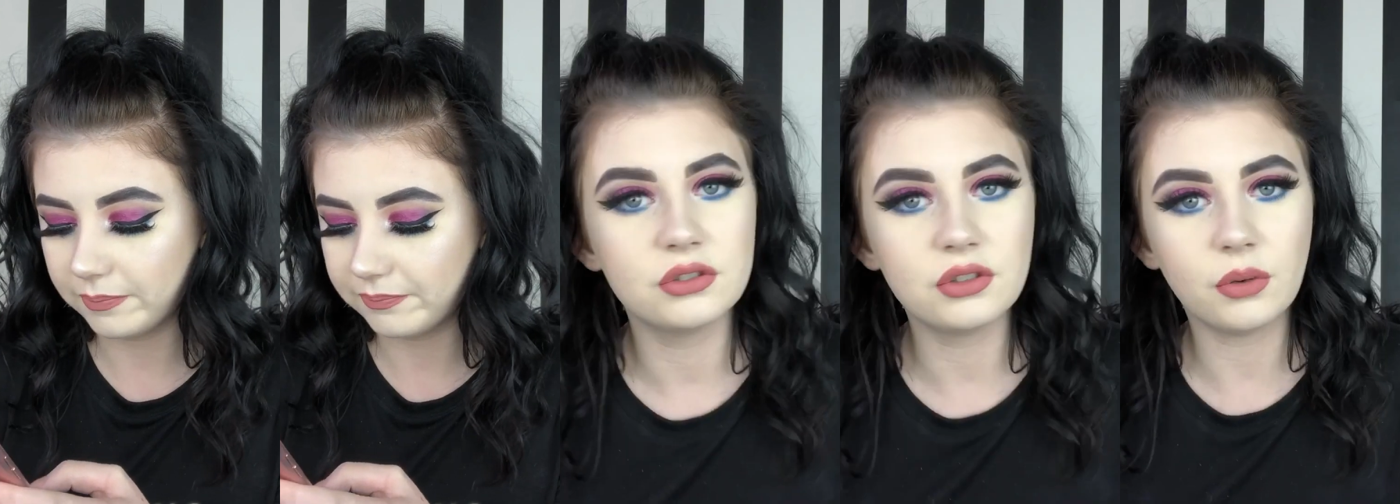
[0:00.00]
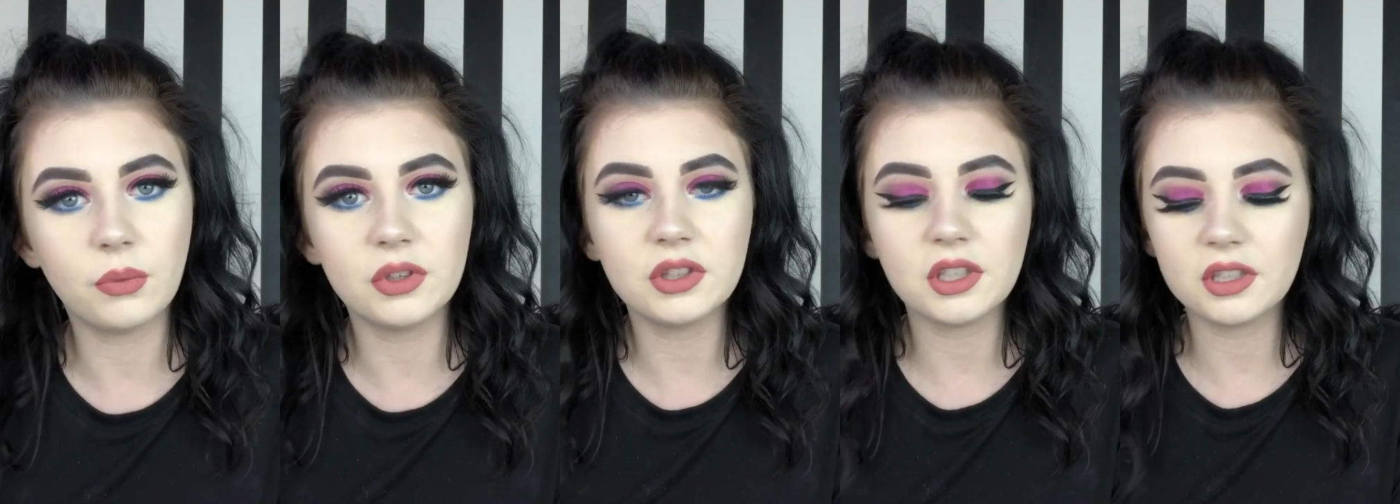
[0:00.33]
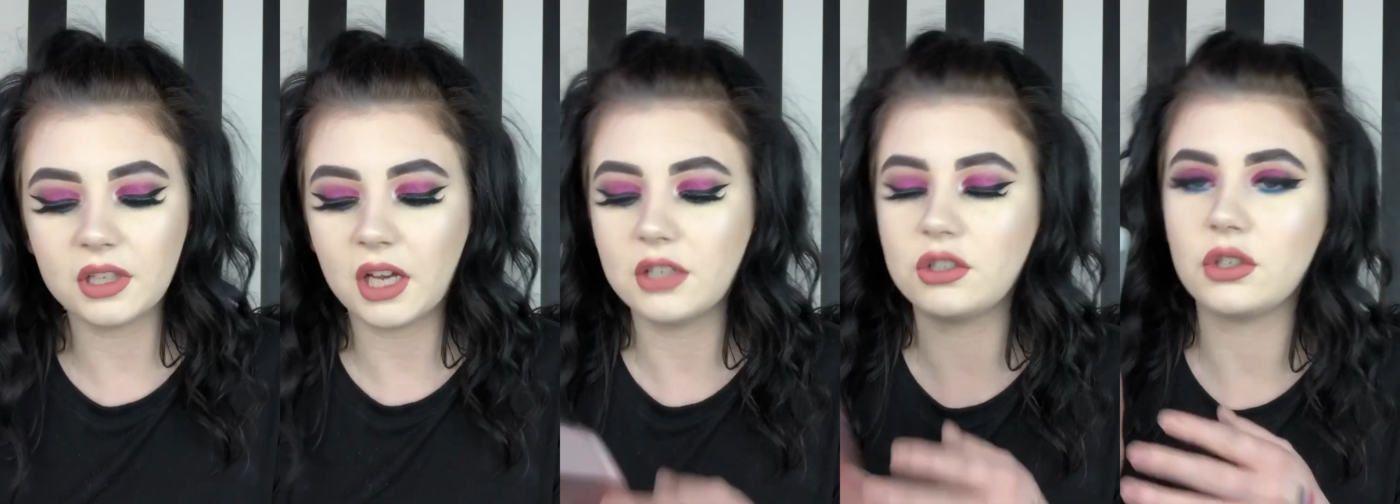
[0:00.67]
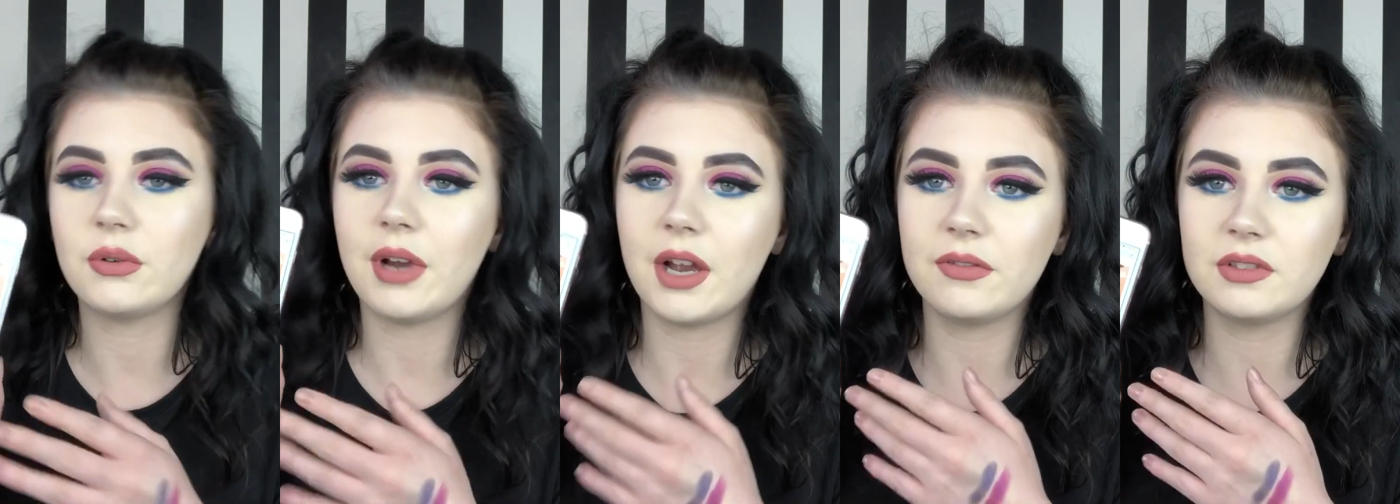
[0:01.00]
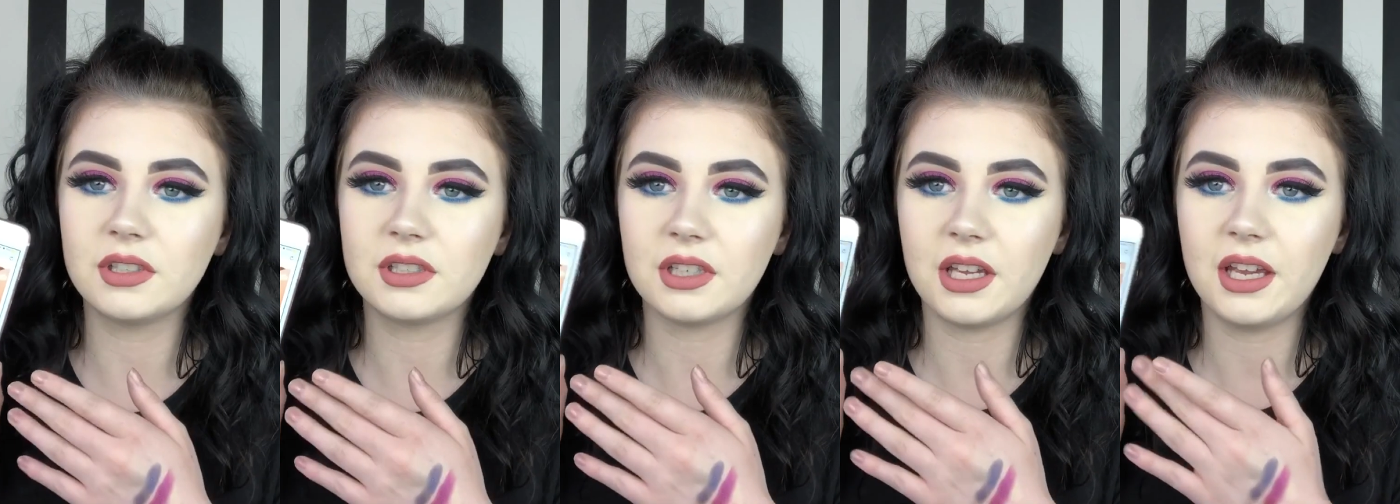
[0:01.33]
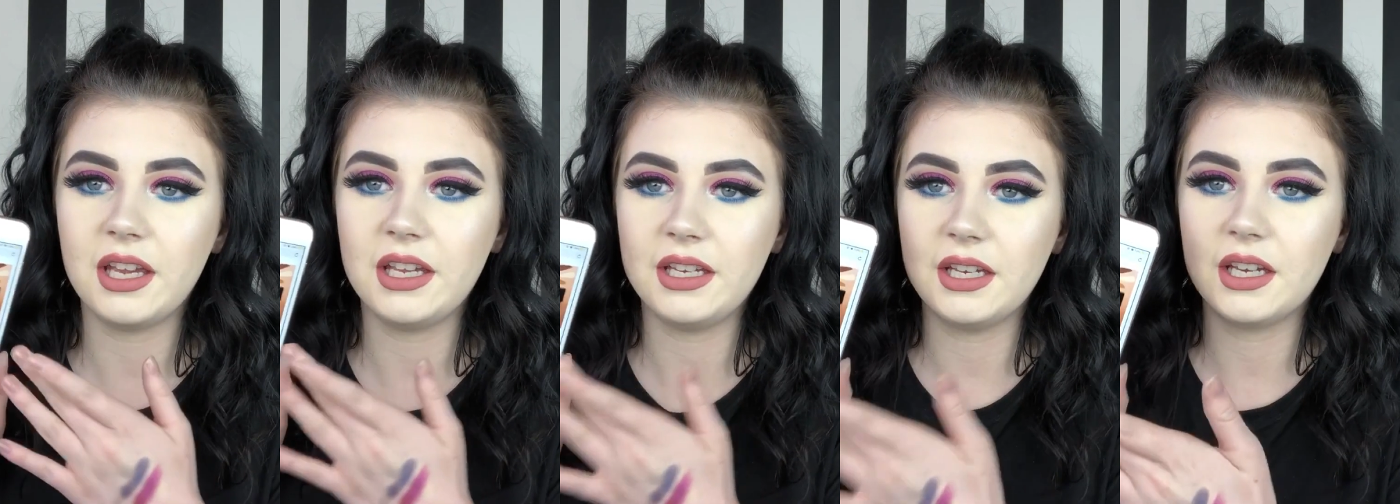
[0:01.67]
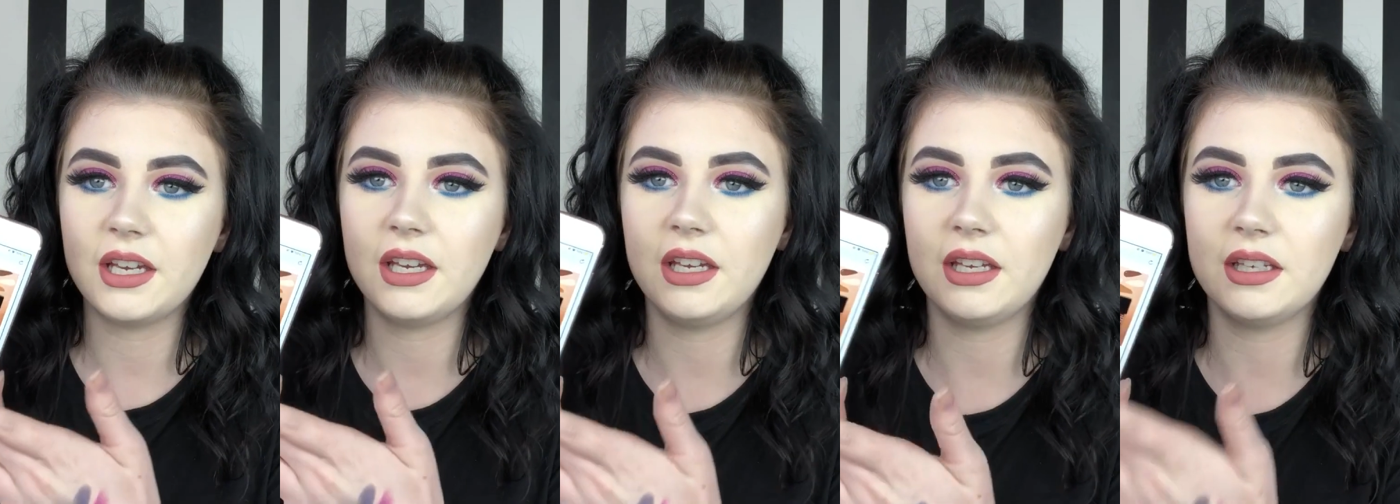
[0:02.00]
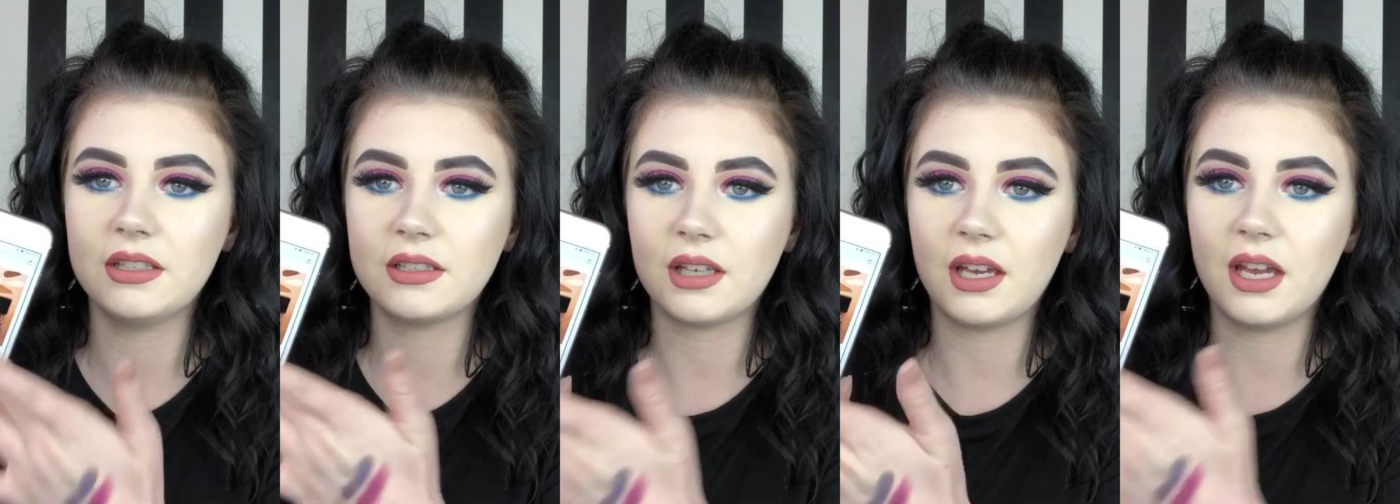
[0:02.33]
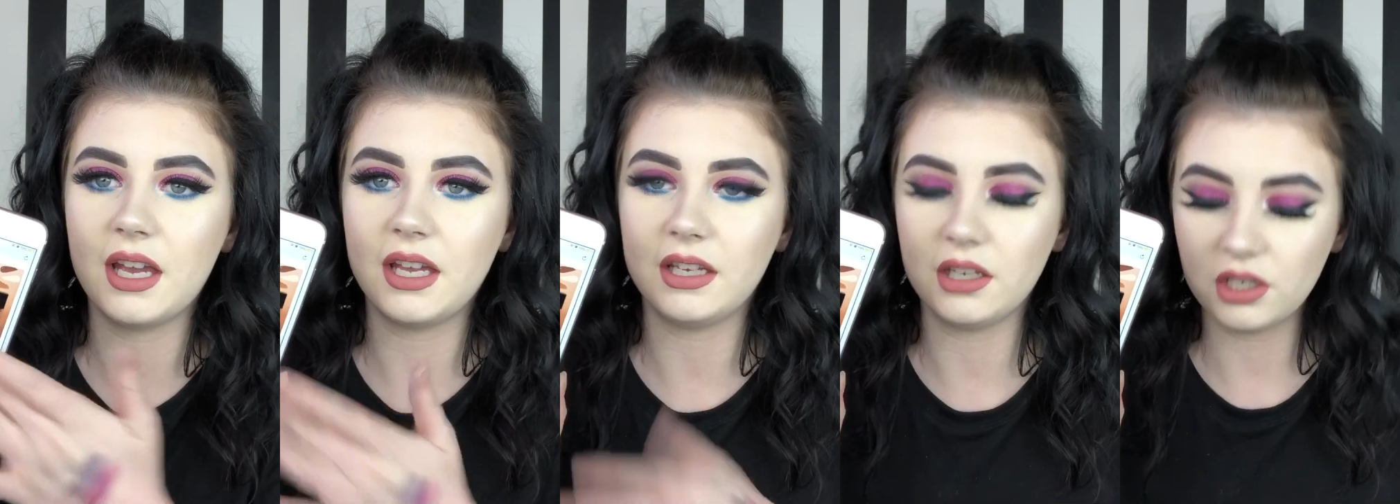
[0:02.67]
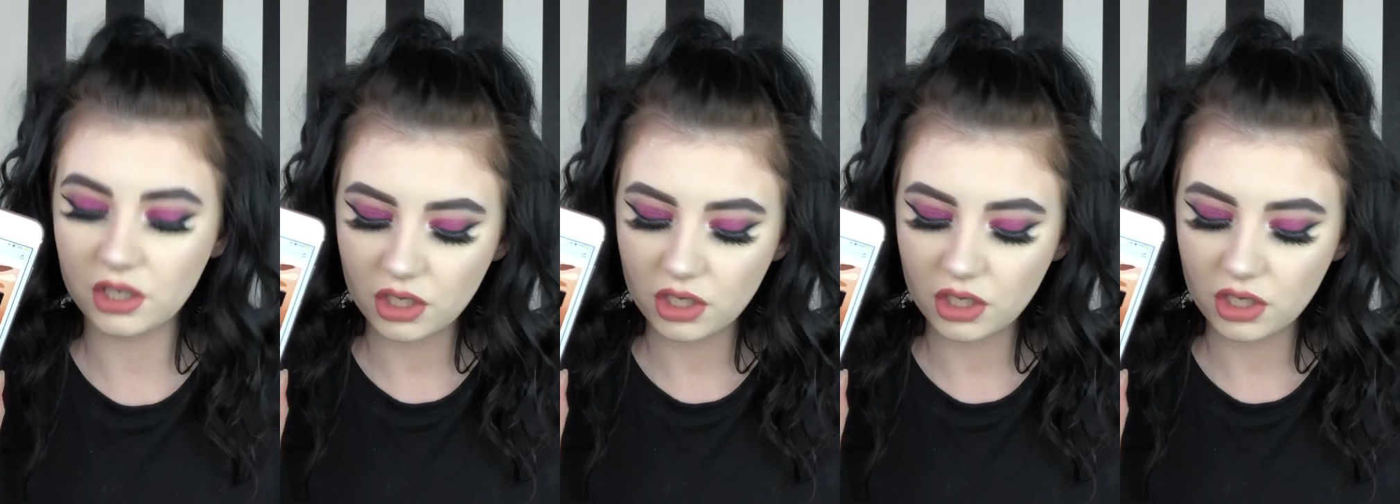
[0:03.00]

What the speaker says: So one thing that I do have to say here is a